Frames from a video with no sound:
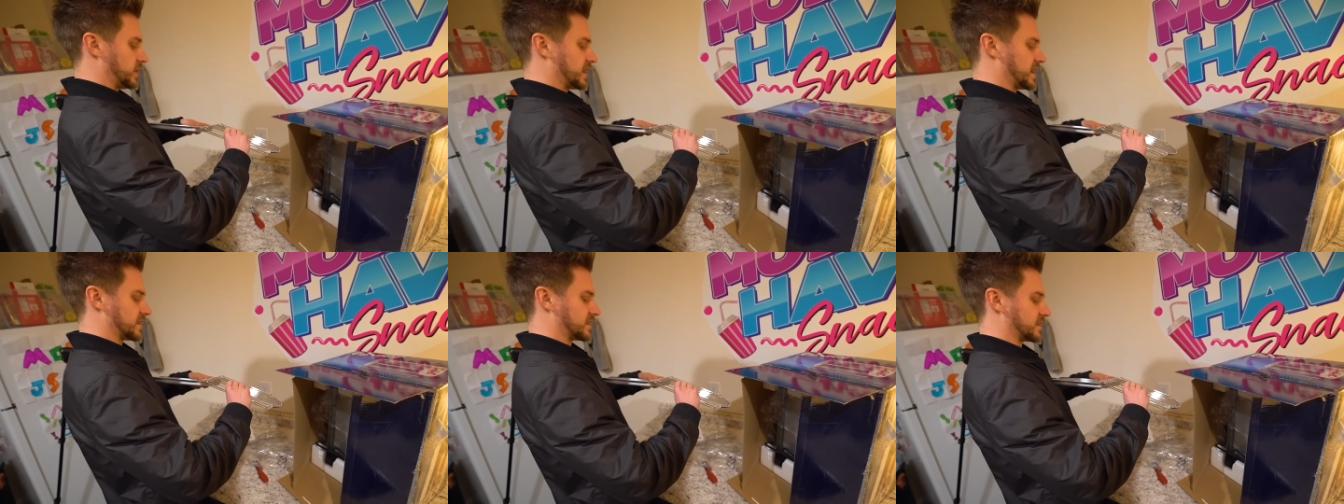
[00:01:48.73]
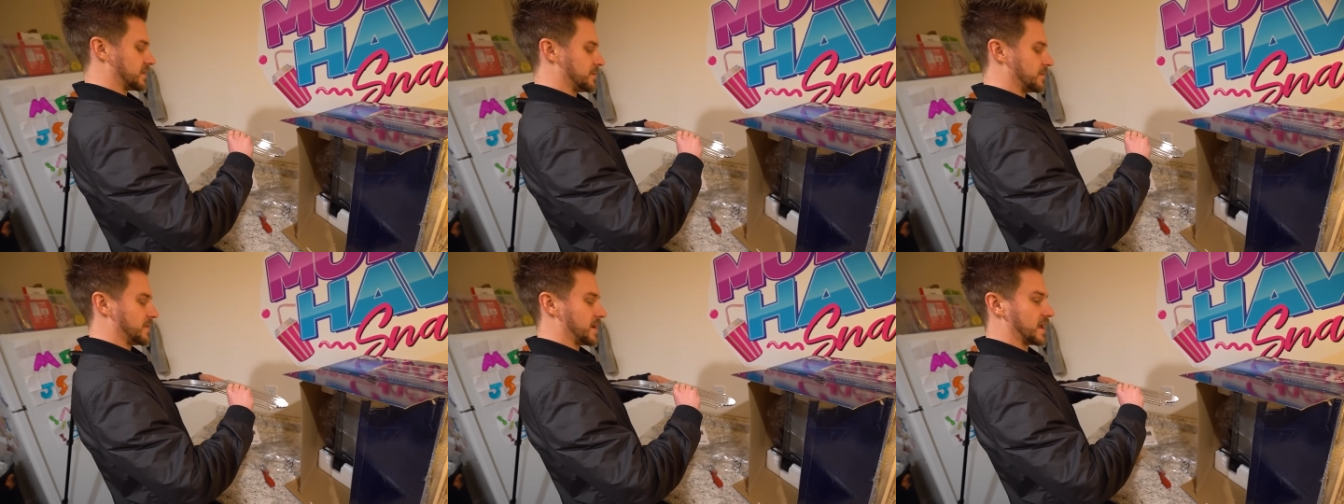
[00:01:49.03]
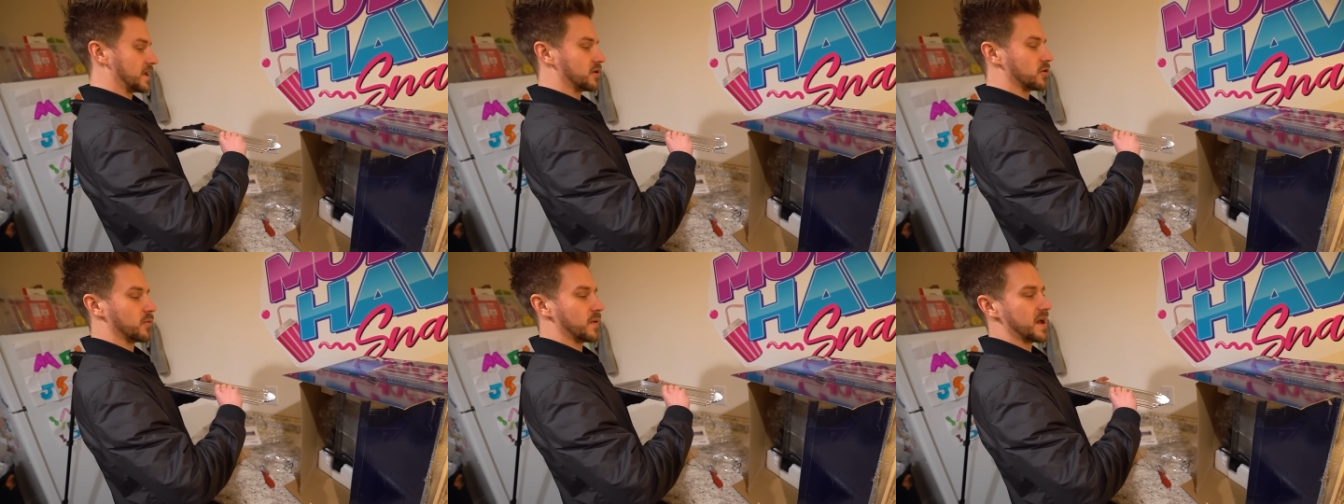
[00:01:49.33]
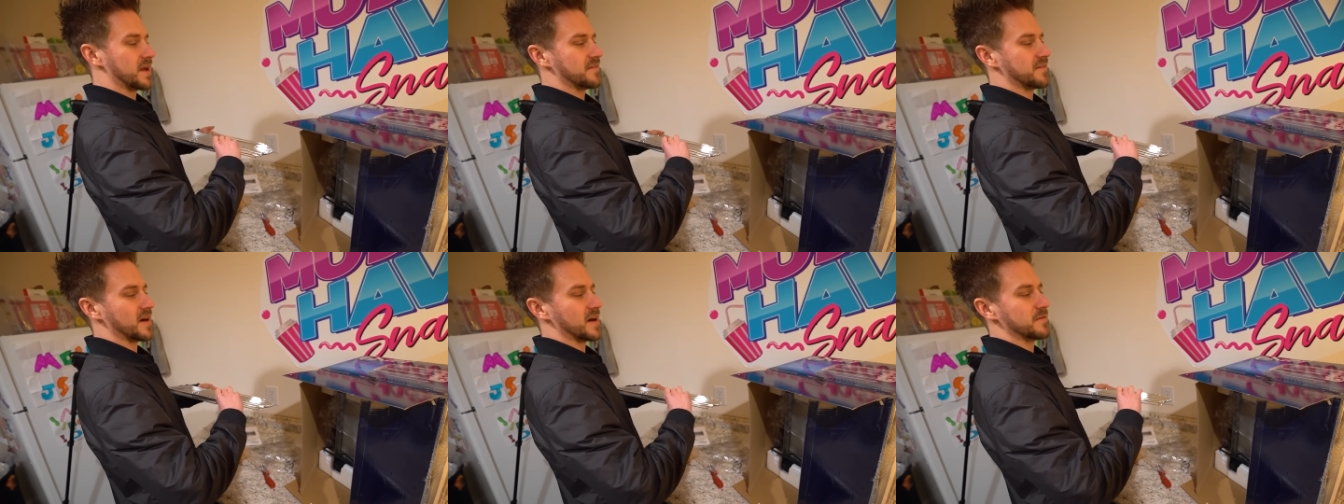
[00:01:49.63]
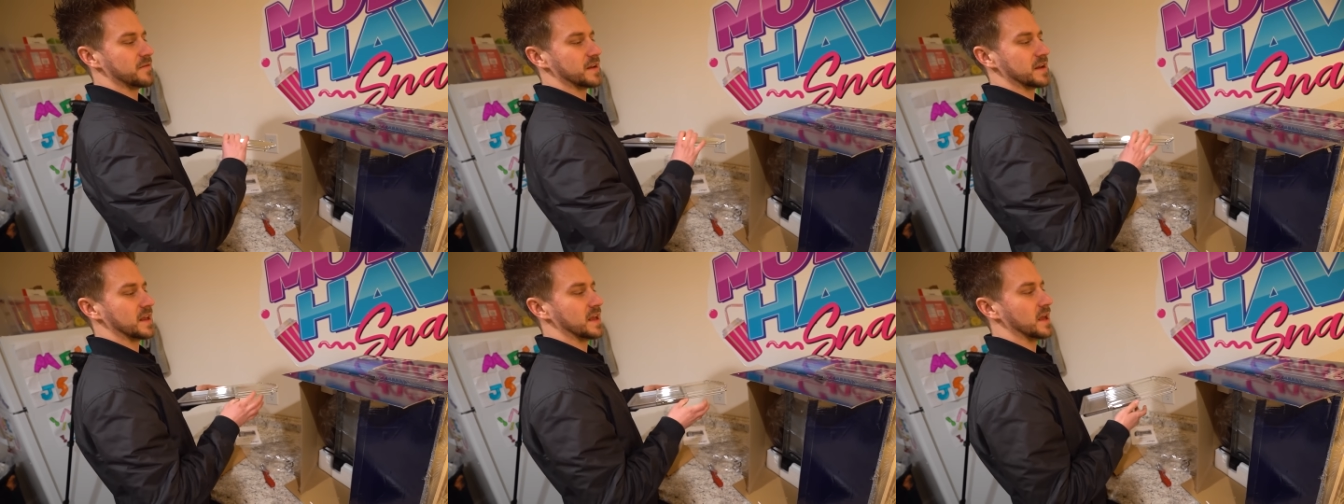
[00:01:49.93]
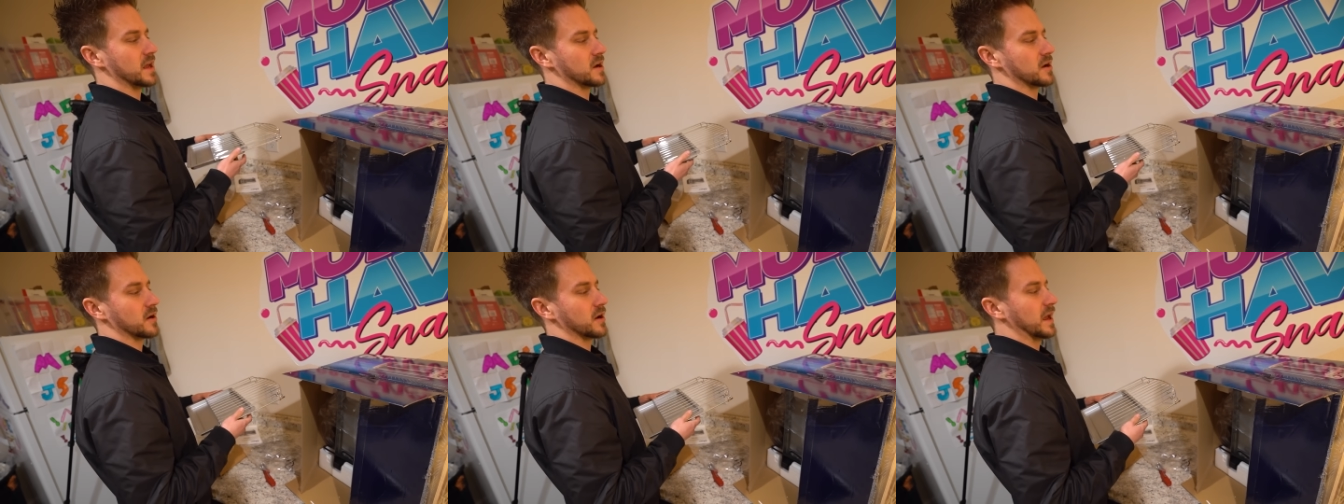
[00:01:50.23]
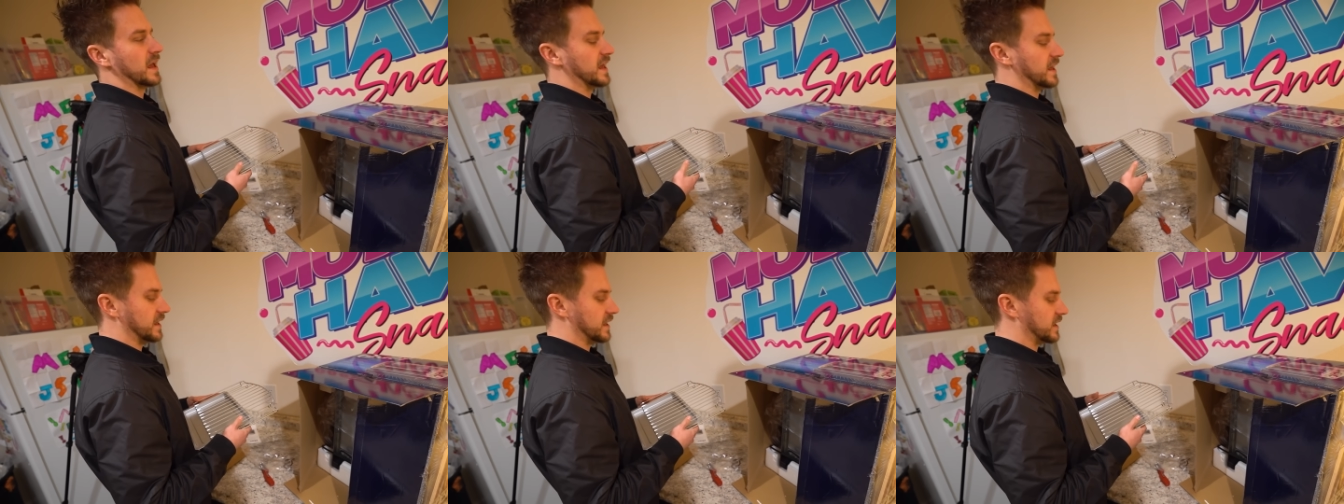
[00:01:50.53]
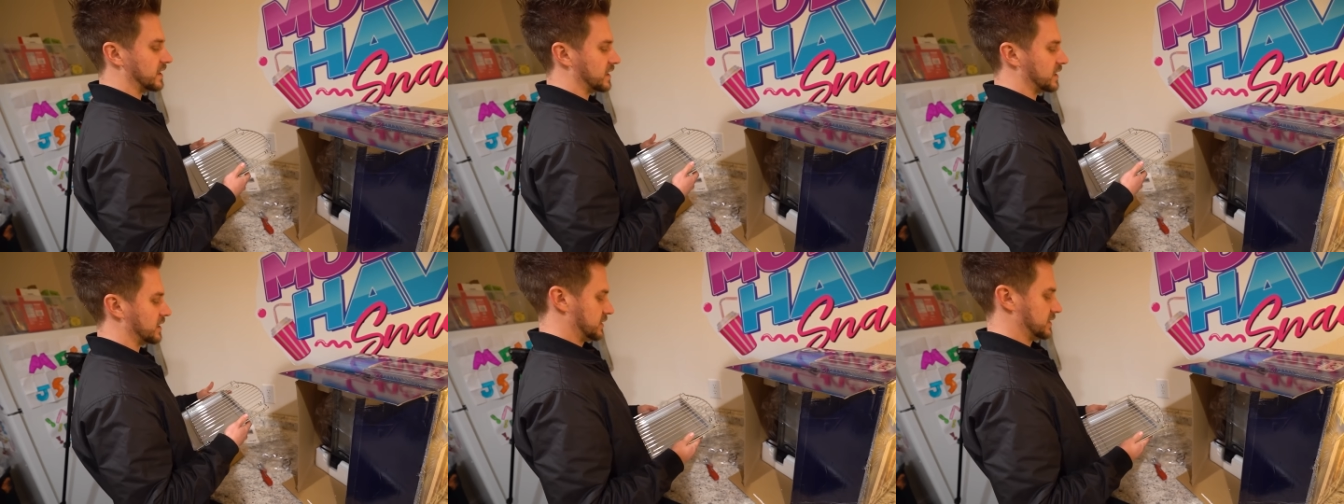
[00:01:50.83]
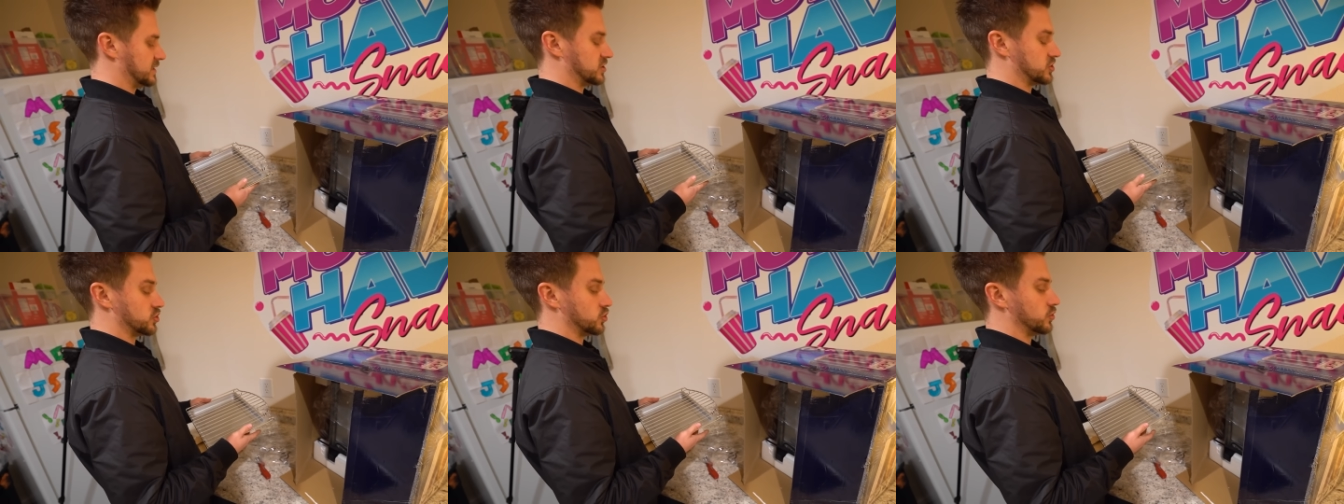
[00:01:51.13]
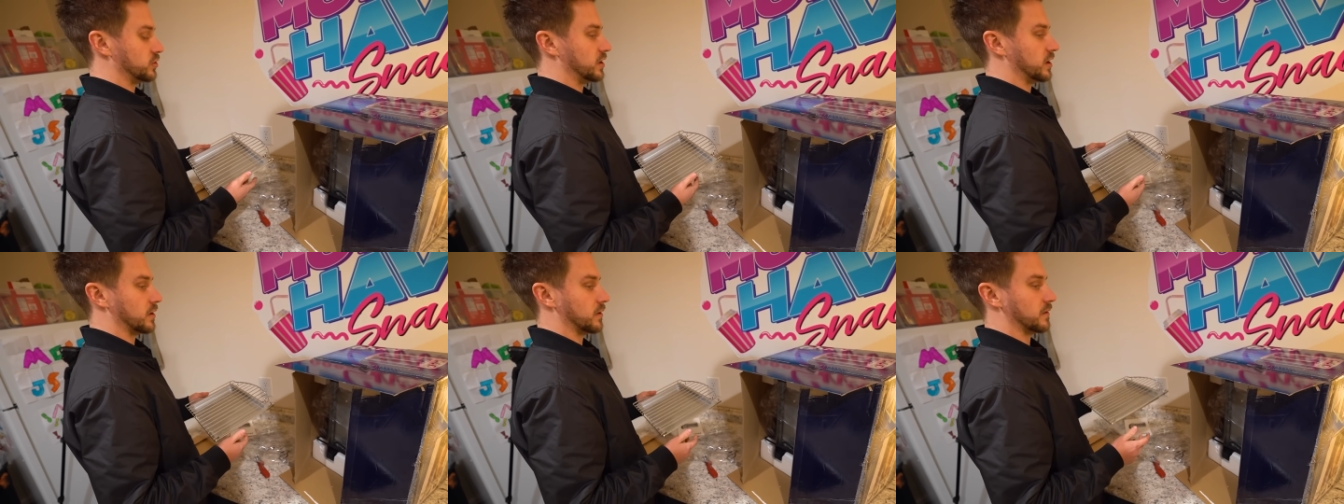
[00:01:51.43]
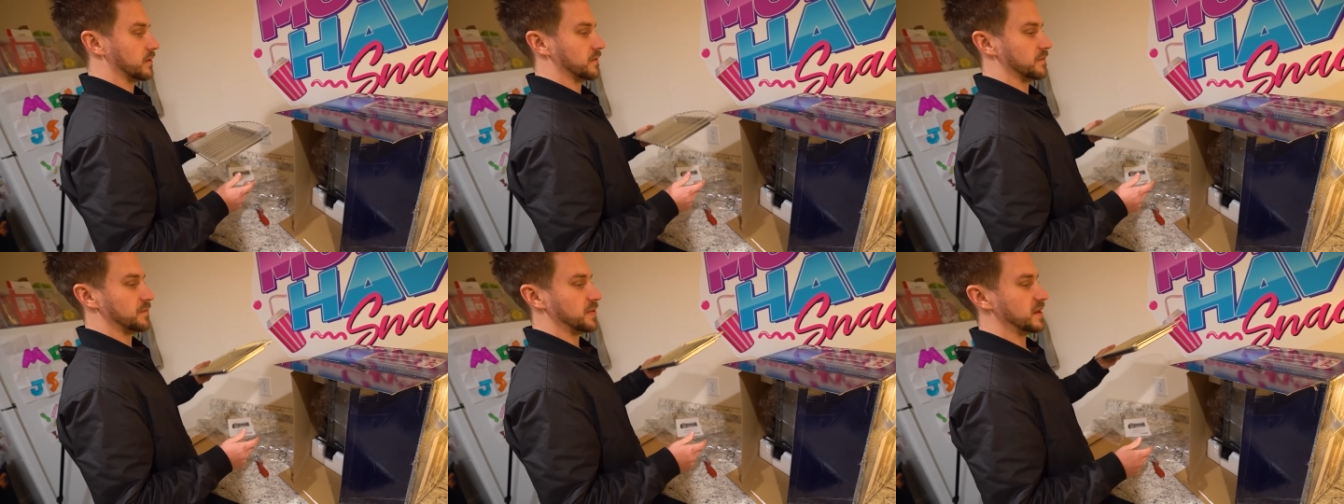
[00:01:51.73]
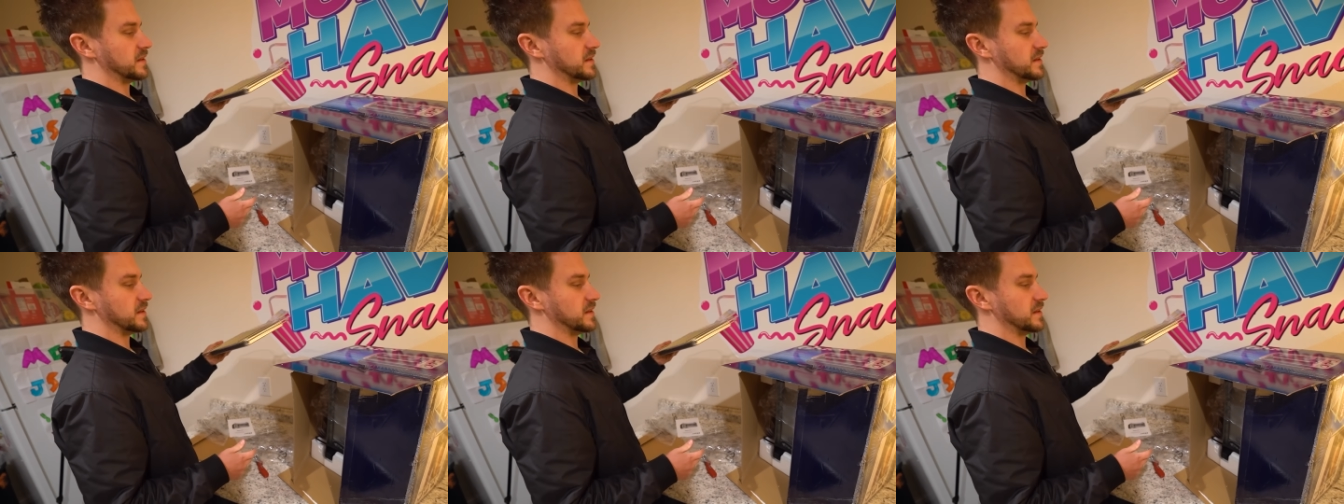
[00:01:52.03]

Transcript: got the microwave oven here in the studio of